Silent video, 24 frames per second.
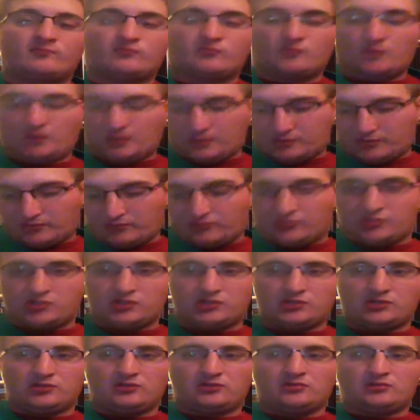1,
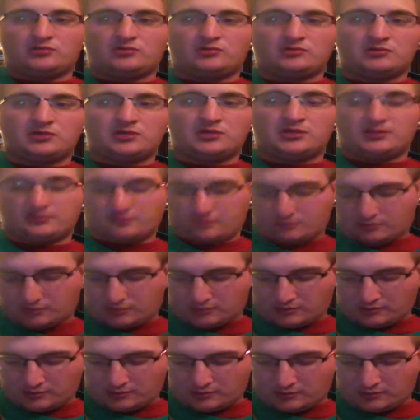2, 3, 4.